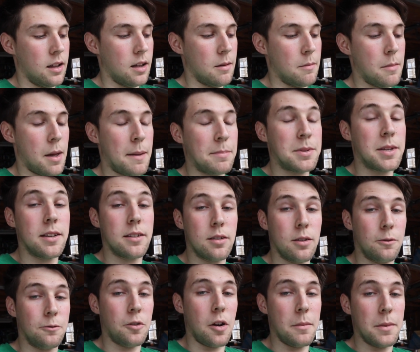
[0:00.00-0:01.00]
a map
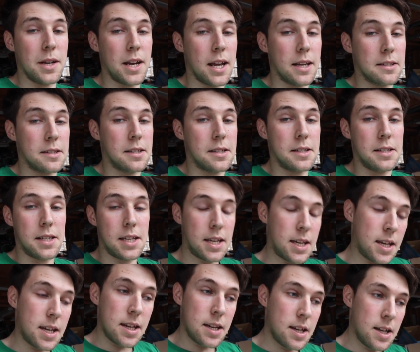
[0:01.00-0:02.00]
sensor from an
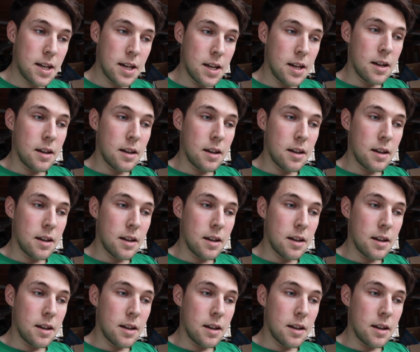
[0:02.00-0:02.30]
ST,